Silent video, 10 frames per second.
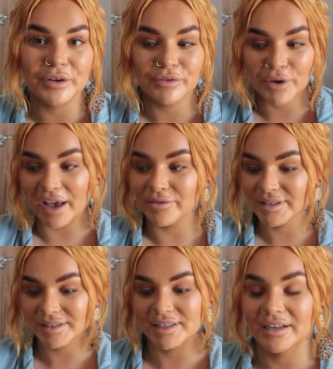If you
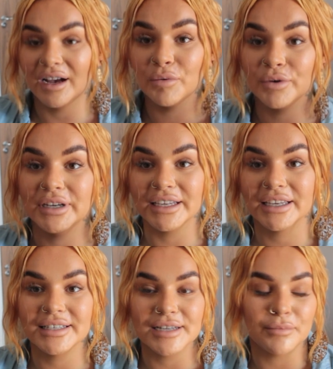haven't seen it, I will
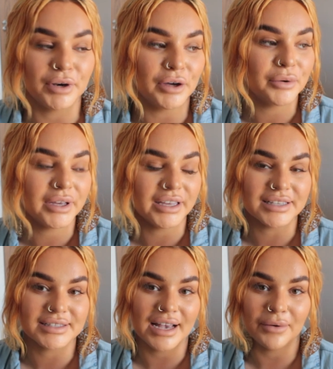link it down below. It
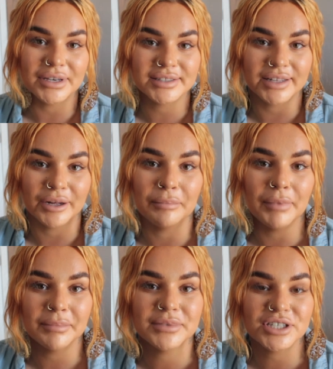is how I style
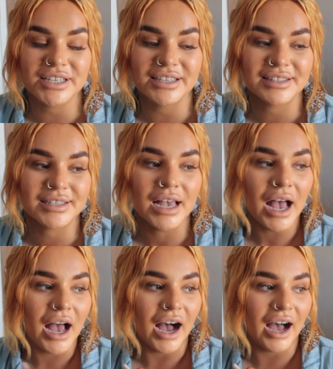mom jeans.
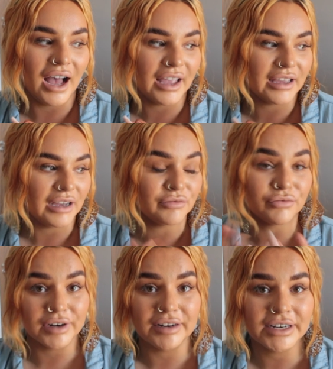I have
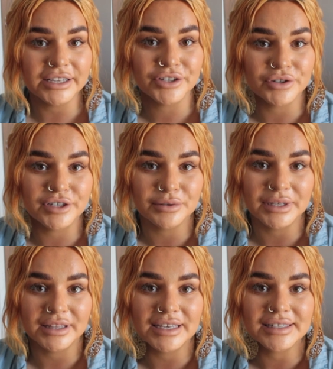really, really enjoyed
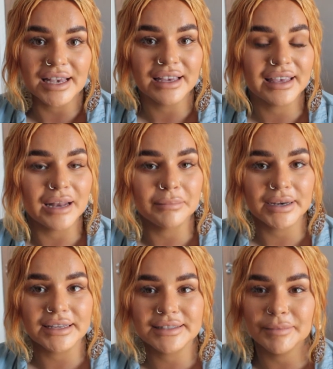doing these. Again,
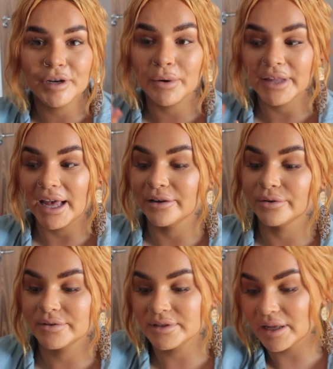please let me know what the
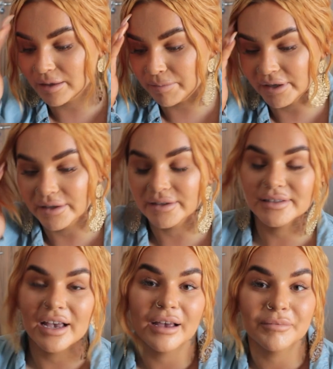angle's like, because
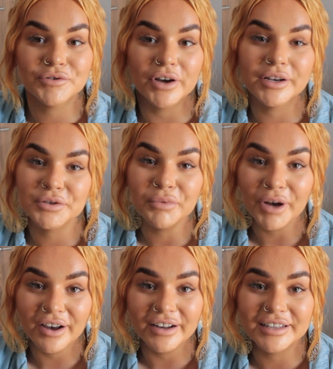I am trying to
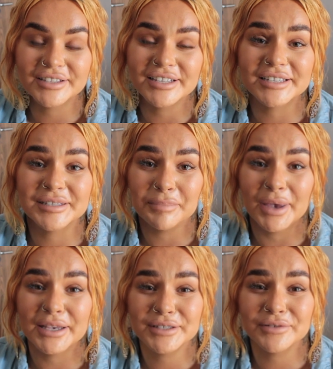work on it so it's the
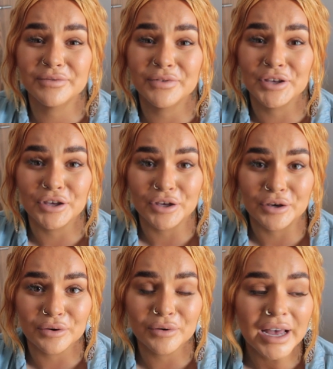best for
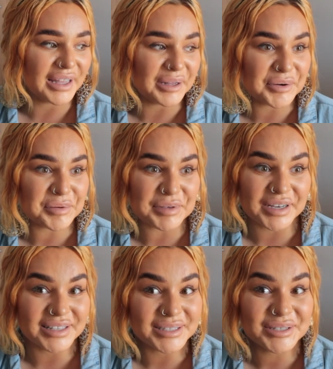you. And I hope you
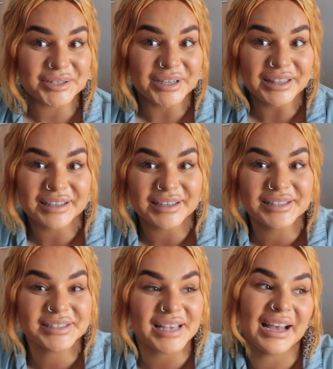guys enjoyed
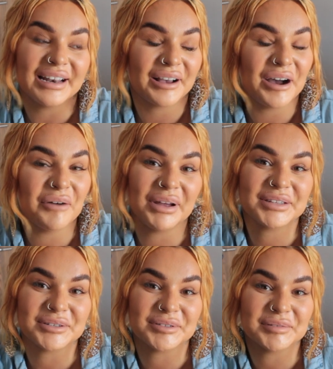this. And I can't wait
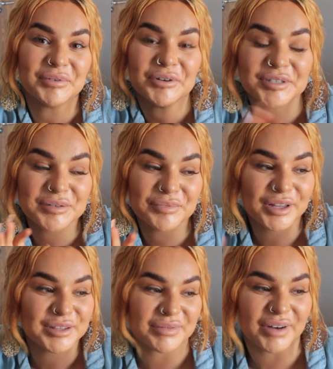to do some autumn
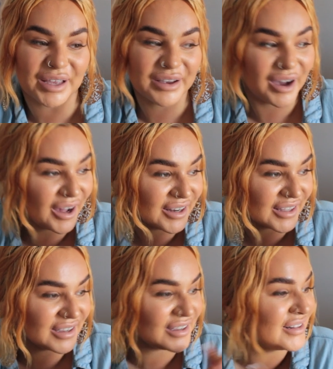ones with like
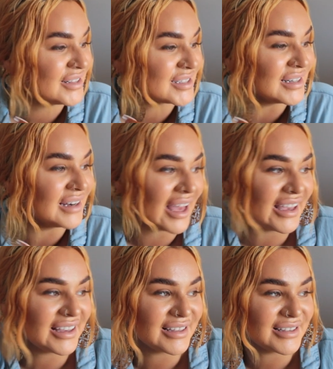cardigans and
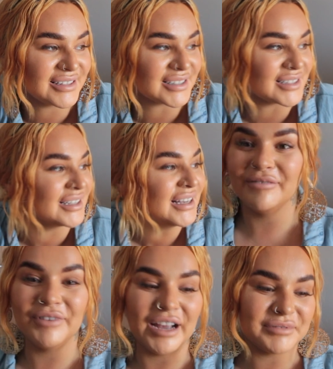layers. And
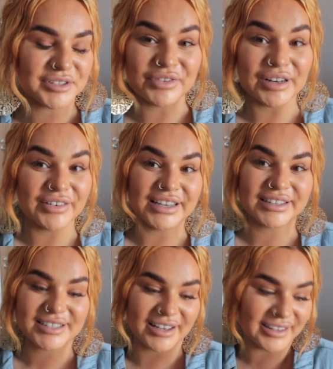I'm just really, really
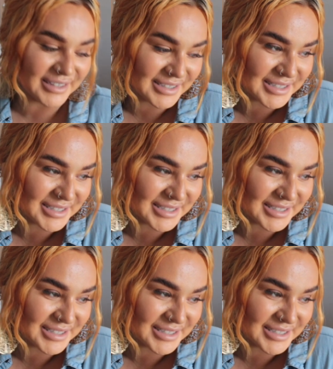excited.